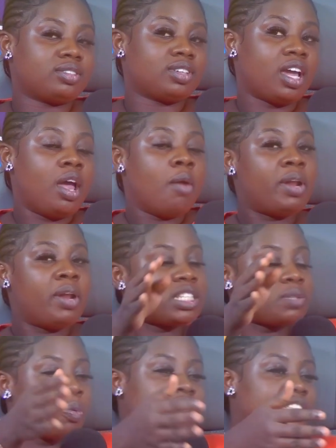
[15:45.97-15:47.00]
Please put
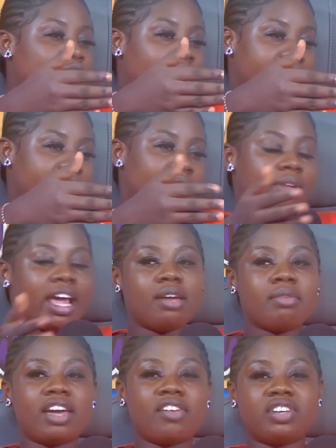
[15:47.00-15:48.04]
it on him. Let him give
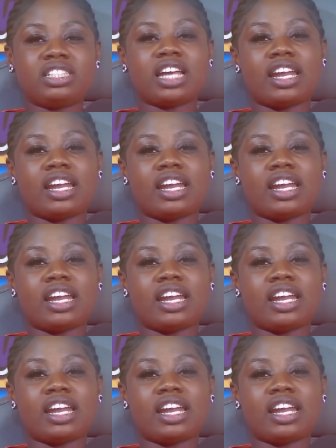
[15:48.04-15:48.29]
a shout out.